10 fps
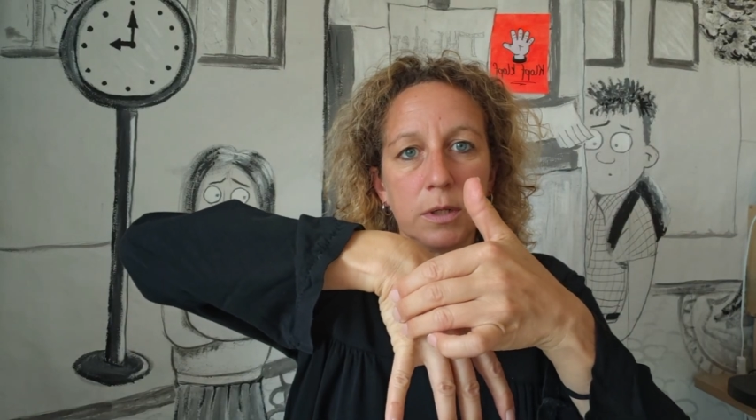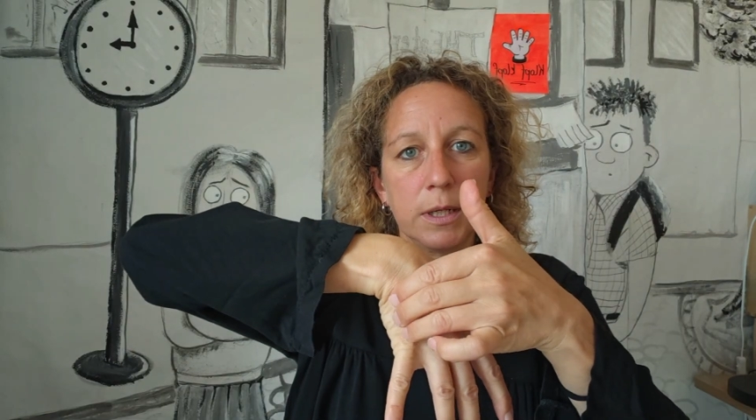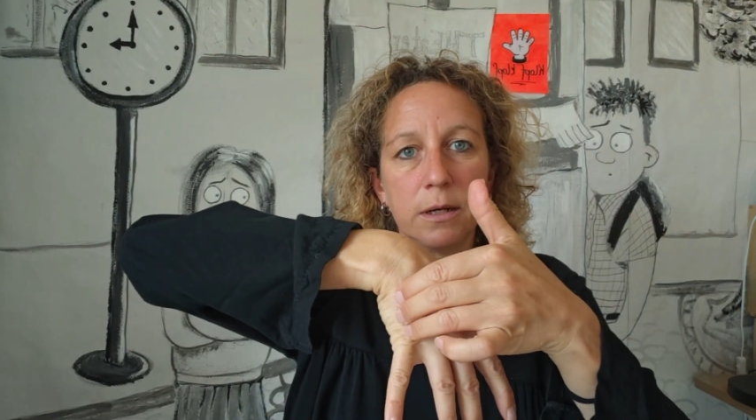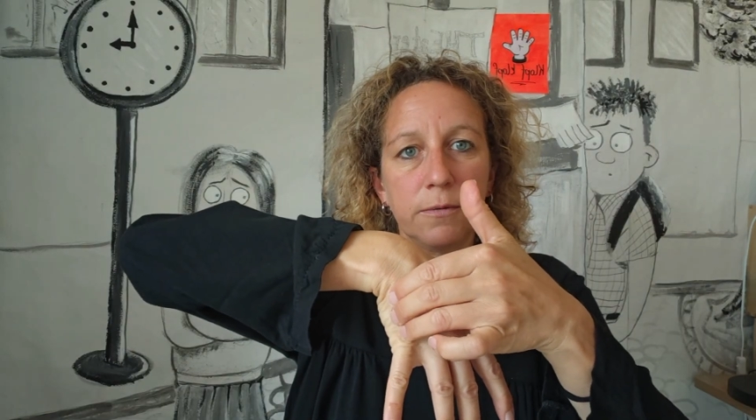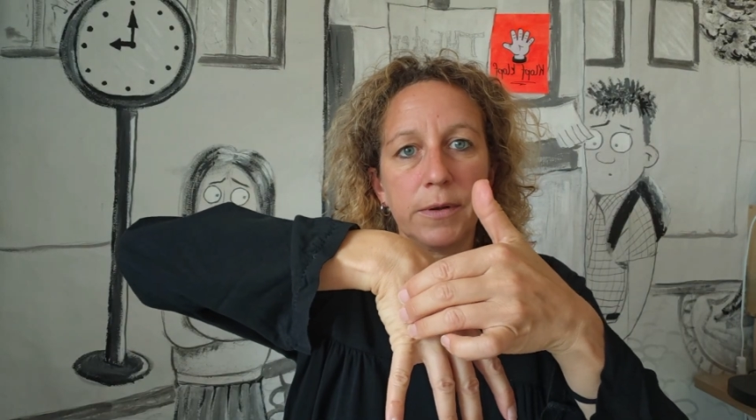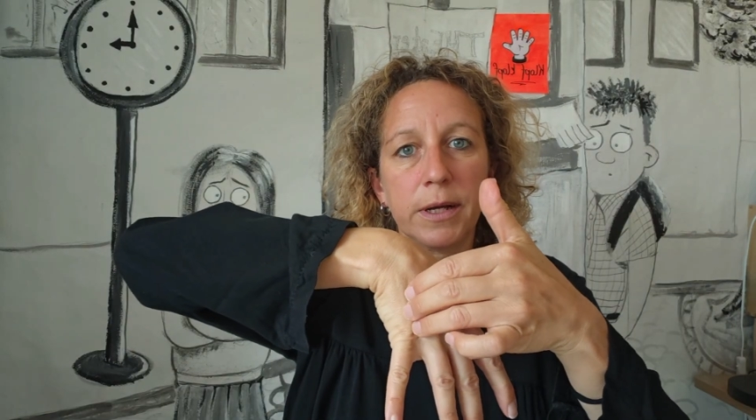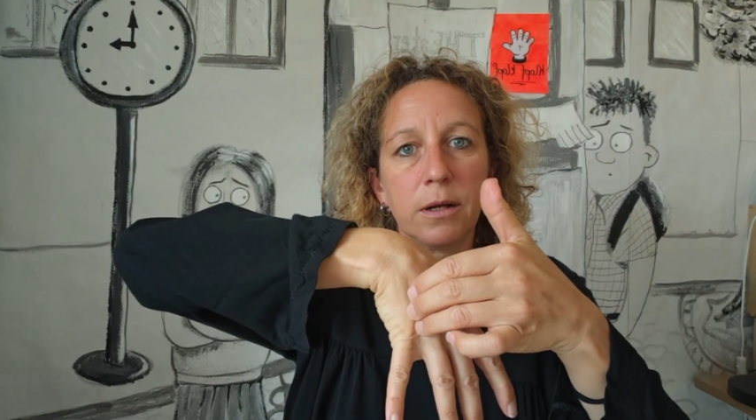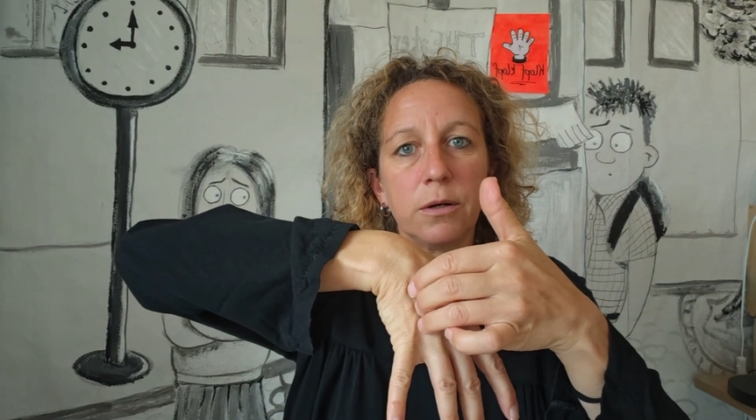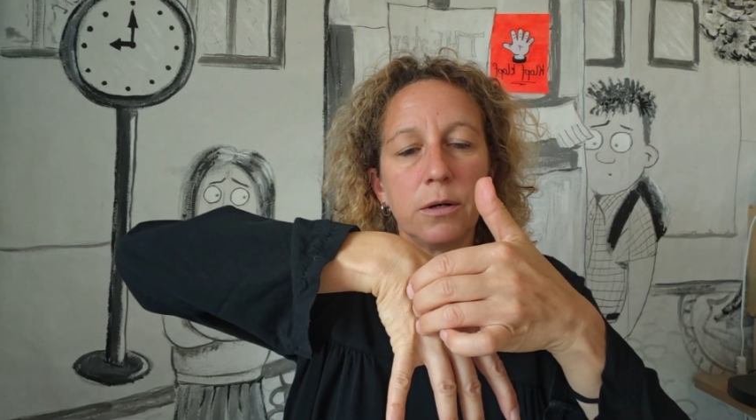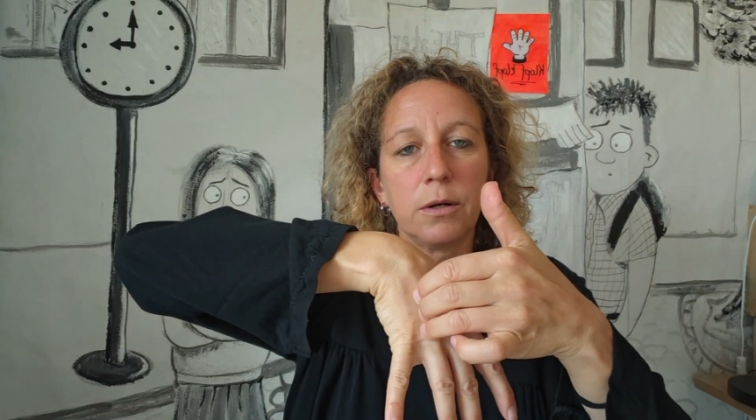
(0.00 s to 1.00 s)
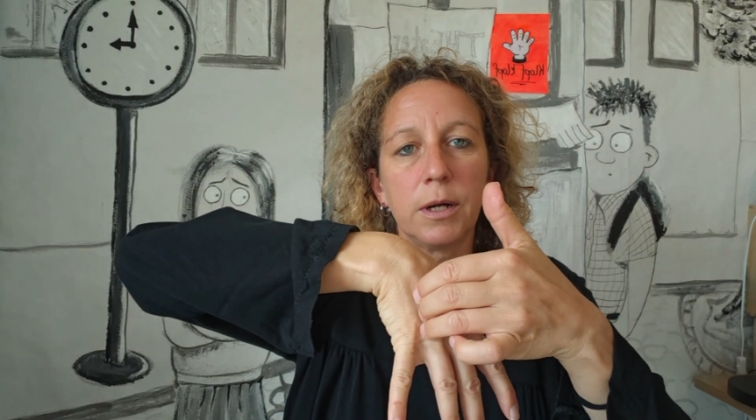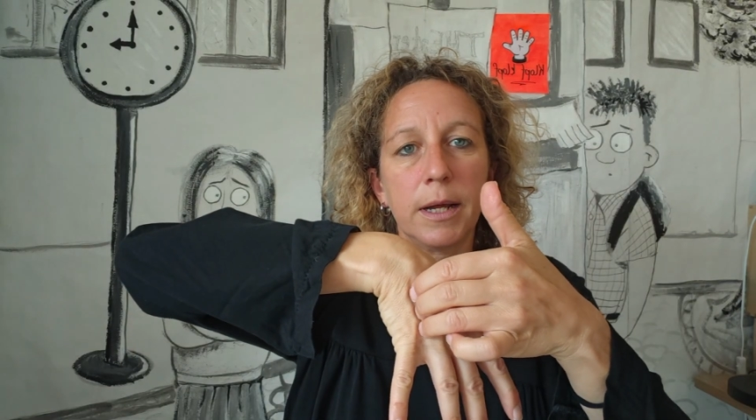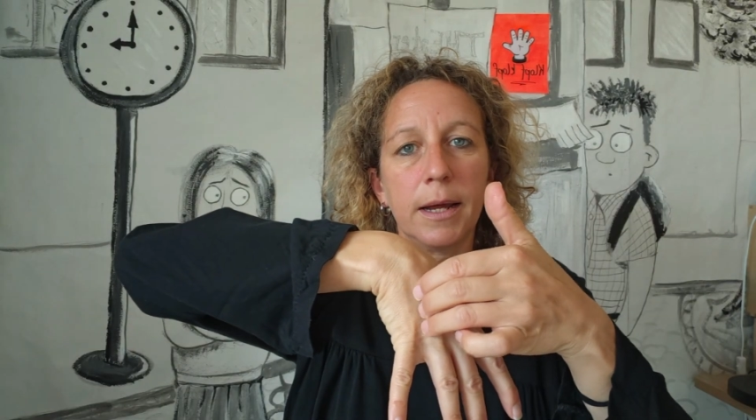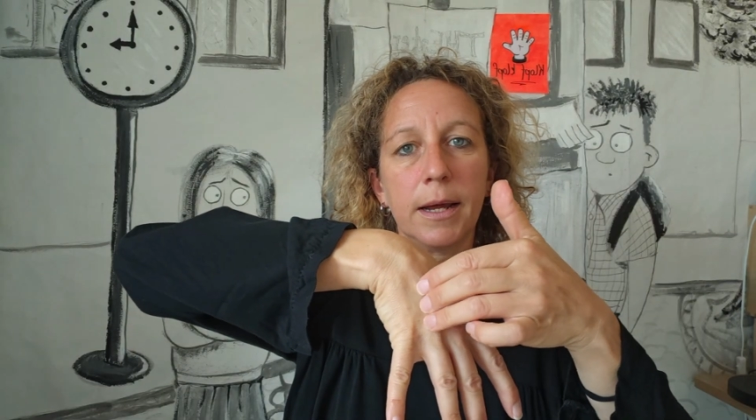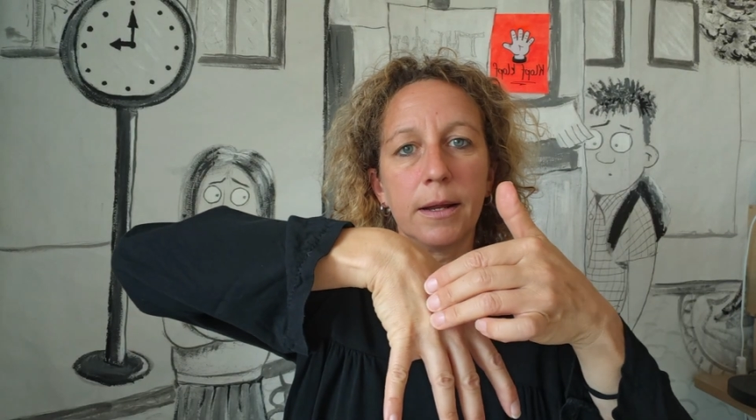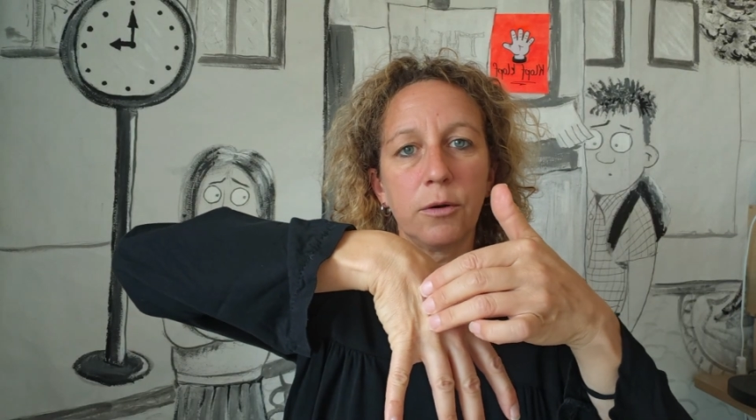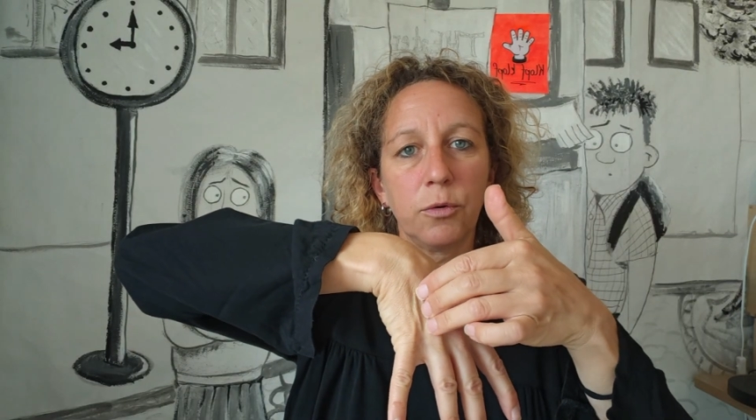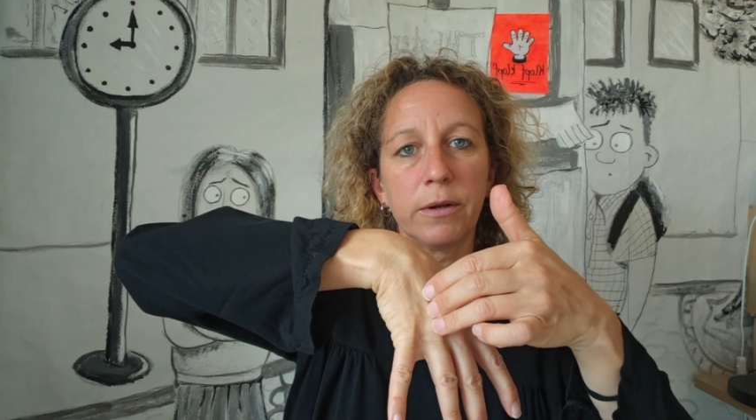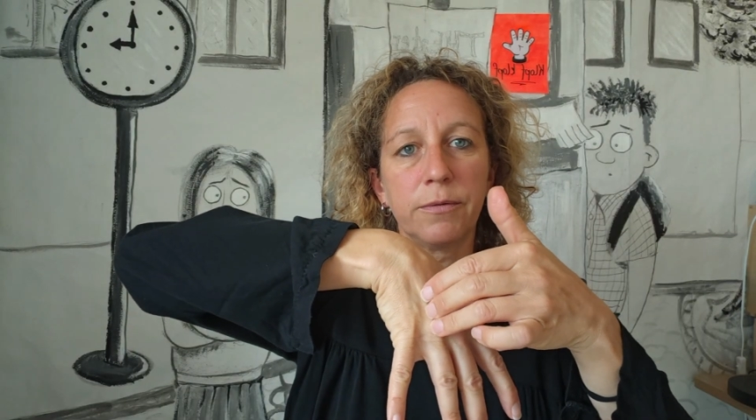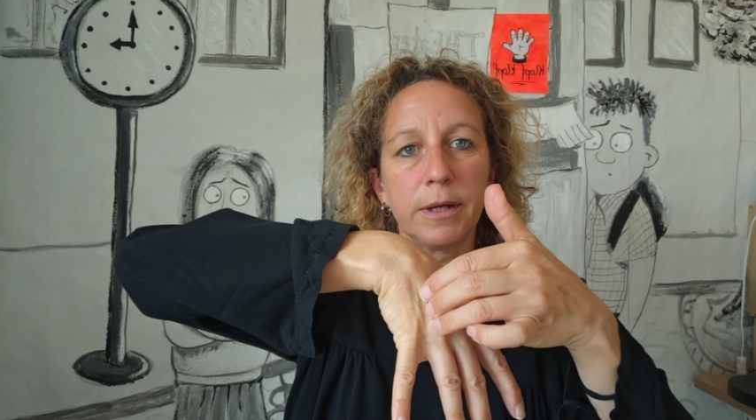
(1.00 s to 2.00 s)
little finger and
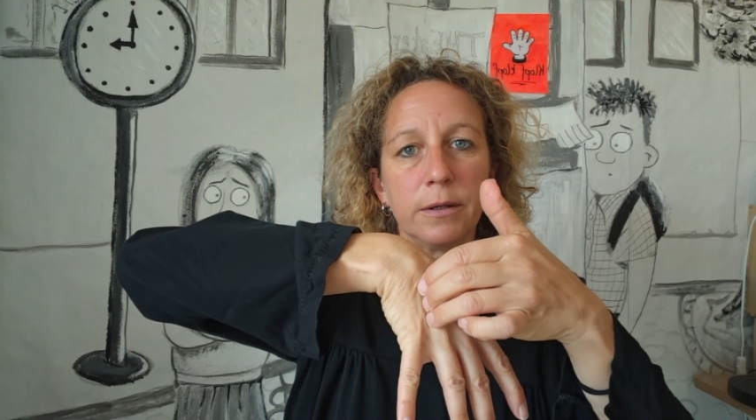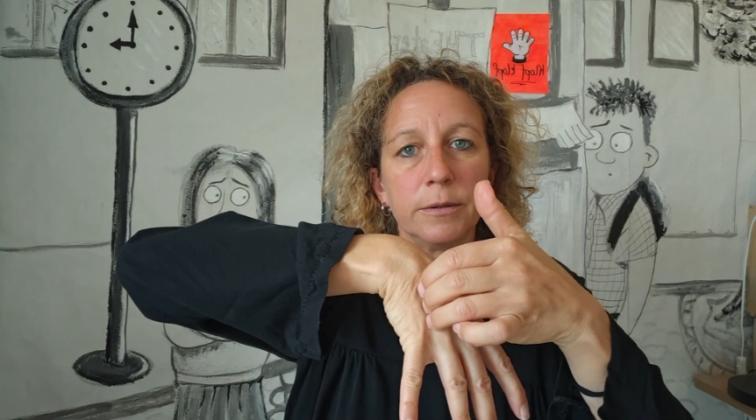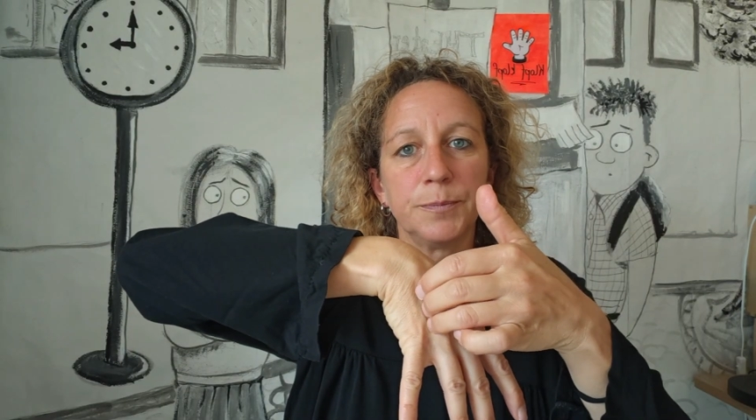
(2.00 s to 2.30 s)
ring finger.